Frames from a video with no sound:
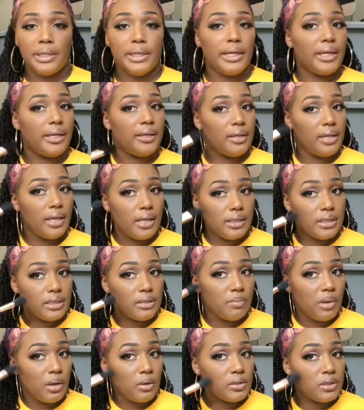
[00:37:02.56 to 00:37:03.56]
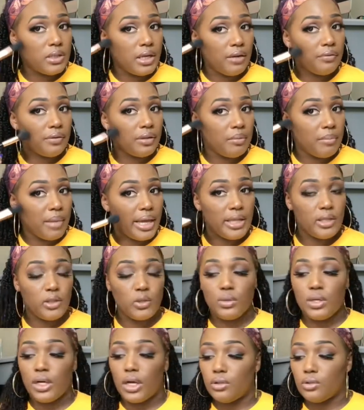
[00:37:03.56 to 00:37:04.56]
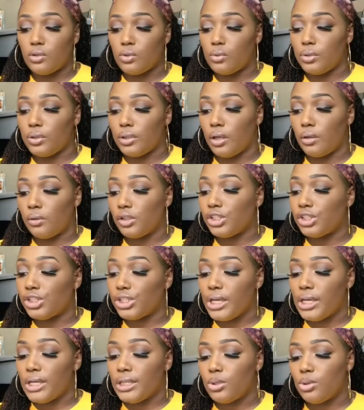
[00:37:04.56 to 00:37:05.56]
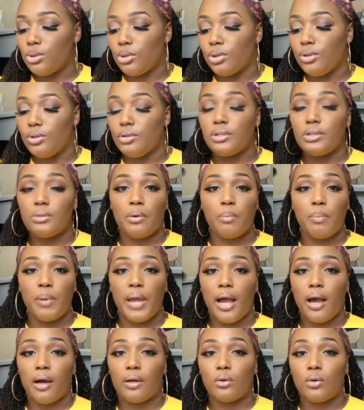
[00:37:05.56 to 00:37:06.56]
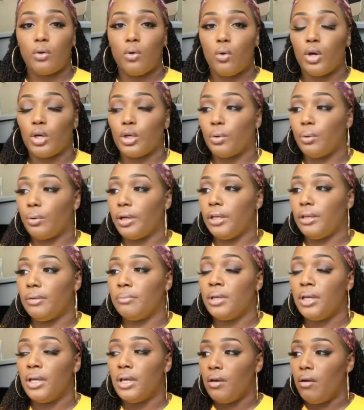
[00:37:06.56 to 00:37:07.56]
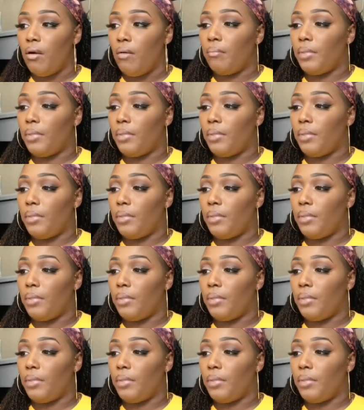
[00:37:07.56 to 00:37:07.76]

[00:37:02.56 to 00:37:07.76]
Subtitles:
but it's most definitely made to contour those cheeks. You can use it with powder or cream